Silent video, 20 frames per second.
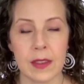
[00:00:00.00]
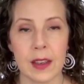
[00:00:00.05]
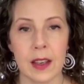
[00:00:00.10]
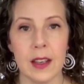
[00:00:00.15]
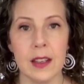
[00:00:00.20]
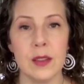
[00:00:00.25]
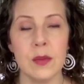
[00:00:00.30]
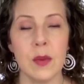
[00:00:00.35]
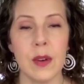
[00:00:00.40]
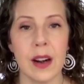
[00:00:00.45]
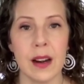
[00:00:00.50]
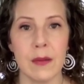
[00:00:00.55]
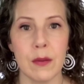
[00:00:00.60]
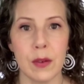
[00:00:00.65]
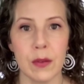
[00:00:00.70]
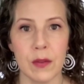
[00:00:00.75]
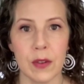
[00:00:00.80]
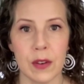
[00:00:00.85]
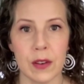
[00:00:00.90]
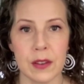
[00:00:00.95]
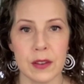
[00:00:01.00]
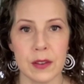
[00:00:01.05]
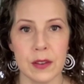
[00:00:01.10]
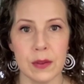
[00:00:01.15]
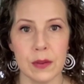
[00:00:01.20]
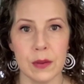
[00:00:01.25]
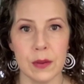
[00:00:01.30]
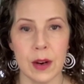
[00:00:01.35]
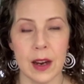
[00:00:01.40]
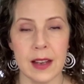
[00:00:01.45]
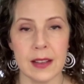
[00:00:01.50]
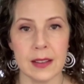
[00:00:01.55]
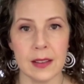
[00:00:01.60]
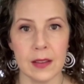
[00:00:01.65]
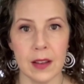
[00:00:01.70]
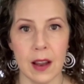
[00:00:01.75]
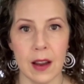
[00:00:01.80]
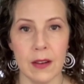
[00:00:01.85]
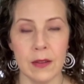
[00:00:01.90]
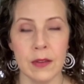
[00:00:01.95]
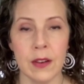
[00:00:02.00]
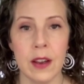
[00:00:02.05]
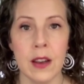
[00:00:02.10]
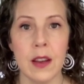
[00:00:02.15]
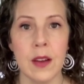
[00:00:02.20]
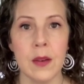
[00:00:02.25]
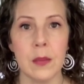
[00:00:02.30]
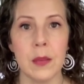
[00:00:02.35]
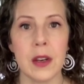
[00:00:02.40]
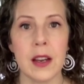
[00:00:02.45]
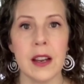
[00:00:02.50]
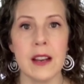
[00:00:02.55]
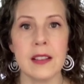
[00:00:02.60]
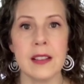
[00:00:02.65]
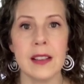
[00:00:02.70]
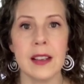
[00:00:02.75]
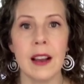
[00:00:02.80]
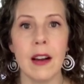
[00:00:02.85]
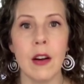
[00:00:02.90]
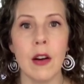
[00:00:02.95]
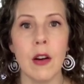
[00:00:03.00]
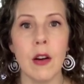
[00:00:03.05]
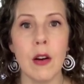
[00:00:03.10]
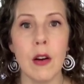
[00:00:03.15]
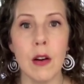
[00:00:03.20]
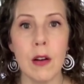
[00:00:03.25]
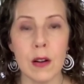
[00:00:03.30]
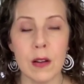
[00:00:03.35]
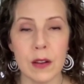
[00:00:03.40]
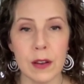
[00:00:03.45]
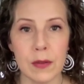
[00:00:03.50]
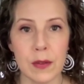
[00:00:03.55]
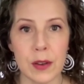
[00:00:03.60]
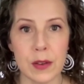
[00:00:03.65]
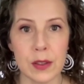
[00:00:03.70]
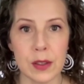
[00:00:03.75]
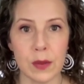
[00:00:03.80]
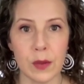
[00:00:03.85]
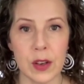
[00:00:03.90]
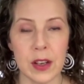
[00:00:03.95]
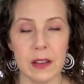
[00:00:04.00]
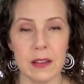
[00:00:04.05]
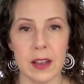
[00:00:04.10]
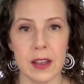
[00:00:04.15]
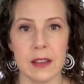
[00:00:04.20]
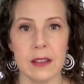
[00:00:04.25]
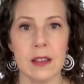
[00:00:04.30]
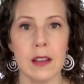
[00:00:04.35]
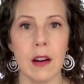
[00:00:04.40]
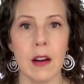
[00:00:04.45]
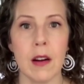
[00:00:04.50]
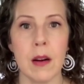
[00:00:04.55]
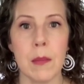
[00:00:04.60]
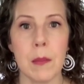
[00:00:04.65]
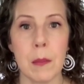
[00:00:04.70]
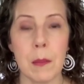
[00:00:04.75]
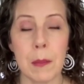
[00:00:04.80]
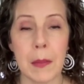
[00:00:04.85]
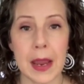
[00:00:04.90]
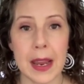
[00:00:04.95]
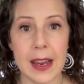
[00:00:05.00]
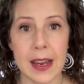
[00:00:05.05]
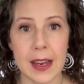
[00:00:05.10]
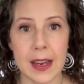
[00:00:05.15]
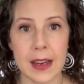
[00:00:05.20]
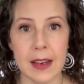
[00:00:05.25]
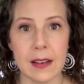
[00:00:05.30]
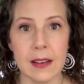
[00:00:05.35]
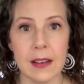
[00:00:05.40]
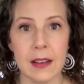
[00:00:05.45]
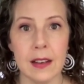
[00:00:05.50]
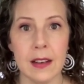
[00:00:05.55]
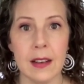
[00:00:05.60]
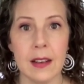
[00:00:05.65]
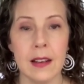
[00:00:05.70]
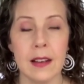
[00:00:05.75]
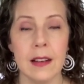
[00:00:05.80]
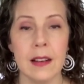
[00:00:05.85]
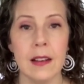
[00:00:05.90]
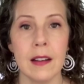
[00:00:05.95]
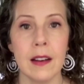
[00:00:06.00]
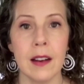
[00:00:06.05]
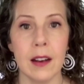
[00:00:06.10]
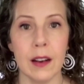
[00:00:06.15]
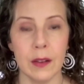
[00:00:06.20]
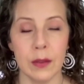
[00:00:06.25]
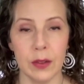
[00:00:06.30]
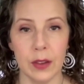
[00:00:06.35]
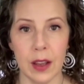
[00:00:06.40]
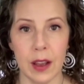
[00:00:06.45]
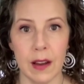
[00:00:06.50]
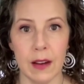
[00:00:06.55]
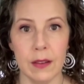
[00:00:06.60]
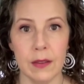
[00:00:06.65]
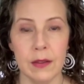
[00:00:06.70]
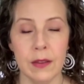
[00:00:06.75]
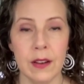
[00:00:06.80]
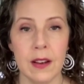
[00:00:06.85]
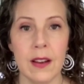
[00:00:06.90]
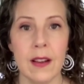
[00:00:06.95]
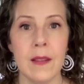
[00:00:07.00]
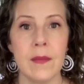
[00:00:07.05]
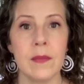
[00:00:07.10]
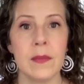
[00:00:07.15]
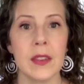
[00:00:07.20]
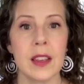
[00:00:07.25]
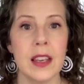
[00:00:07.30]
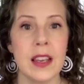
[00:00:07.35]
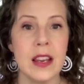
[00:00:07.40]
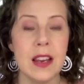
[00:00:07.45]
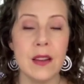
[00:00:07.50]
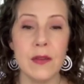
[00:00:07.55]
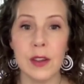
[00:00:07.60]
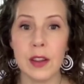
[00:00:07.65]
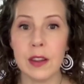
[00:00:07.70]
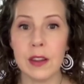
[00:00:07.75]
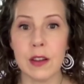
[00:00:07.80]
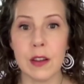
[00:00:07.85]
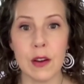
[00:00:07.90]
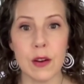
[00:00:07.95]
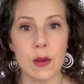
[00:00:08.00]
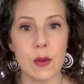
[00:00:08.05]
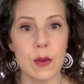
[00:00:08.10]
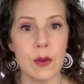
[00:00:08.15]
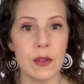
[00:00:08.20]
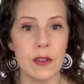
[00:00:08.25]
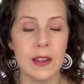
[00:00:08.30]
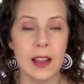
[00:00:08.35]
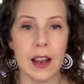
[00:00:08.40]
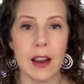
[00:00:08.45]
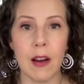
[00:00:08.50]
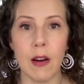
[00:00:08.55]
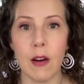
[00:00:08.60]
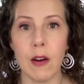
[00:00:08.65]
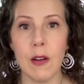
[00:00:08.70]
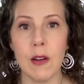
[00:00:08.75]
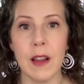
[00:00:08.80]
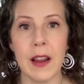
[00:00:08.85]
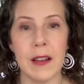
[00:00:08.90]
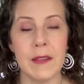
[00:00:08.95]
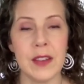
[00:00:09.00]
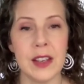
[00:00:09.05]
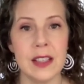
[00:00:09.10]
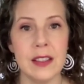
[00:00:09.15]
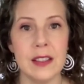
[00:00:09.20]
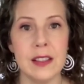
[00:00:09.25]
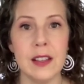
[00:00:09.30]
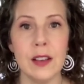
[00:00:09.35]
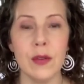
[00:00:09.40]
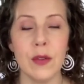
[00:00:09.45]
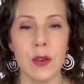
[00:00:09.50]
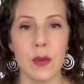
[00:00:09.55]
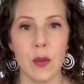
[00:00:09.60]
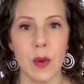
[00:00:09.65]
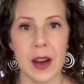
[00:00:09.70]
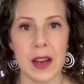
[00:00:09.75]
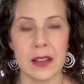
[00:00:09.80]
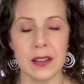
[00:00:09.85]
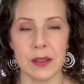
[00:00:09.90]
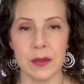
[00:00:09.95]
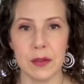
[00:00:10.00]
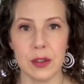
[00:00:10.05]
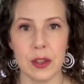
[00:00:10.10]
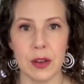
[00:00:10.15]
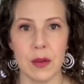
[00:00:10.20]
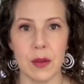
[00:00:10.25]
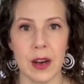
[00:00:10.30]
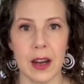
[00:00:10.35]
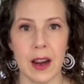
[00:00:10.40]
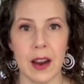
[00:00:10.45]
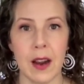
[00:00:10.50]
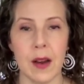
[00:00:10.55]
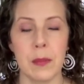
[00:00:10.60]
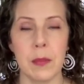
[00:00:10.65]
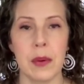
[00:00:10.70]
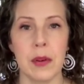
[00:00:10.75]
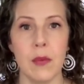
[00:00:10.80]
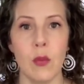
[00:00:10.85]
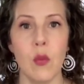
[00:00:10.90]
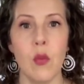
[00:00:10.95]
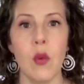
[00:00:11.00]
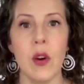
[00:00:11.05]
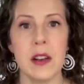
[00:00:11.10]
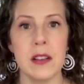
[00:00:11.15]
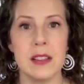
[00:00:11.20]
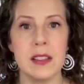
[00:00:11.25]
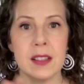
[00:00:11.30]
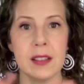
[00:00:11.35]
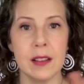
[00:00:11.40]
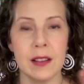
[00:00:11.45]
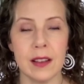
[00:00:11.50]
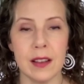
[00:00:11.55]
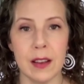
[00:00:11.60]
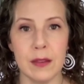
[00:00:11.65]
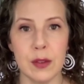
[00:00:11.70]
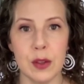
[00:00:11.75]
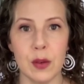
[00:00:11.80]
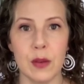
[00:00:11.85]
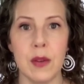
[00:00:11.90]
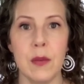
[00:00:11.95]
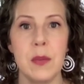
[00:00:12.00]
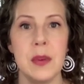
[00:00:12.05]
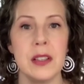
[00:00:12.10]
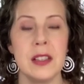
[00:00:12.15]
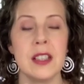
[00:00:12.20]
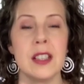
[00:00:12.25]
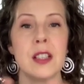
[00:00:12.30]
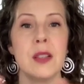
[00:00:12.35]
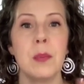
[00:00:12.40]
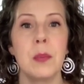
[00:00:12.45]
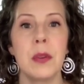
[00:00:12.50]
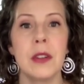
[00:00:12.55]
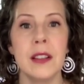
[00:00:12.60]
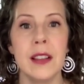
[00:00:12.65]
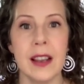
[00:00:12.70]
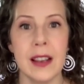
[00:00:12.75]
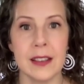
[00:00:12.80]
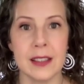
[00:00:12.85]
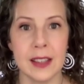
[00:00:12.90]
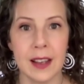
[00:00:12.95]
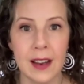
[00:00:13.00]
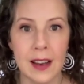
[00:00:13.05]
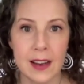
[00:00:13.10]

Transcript: is what I'm referring to as love, because all of those feelings are made of love, even though they all have these different ways of showing up once they've sort of been split